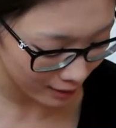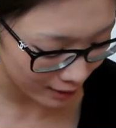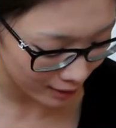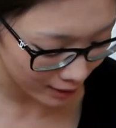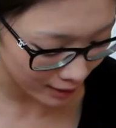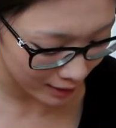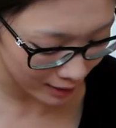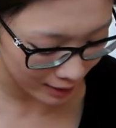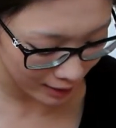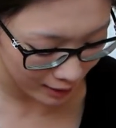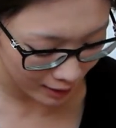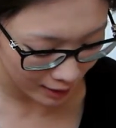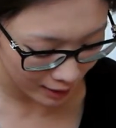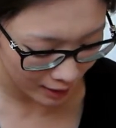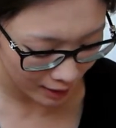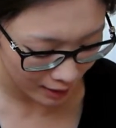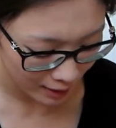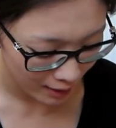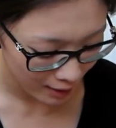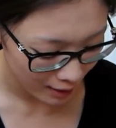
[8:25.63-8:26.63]

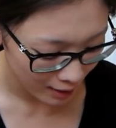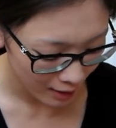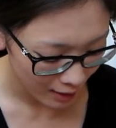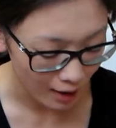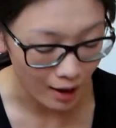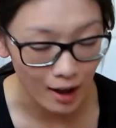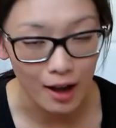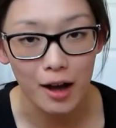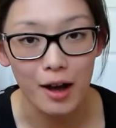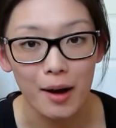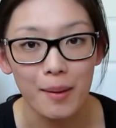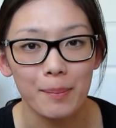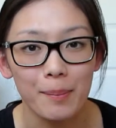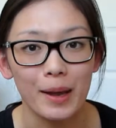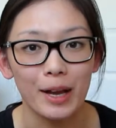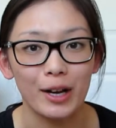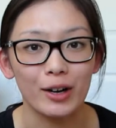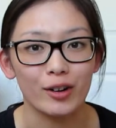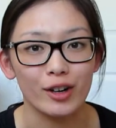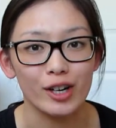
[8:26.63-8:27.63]
the uh,
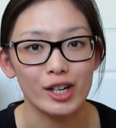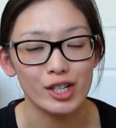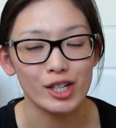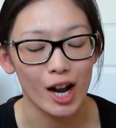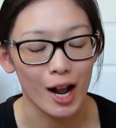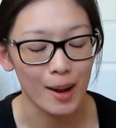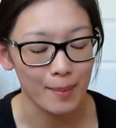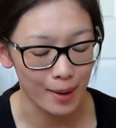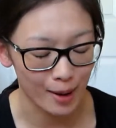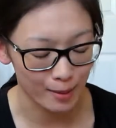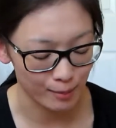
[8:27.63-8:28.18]
bakery shop.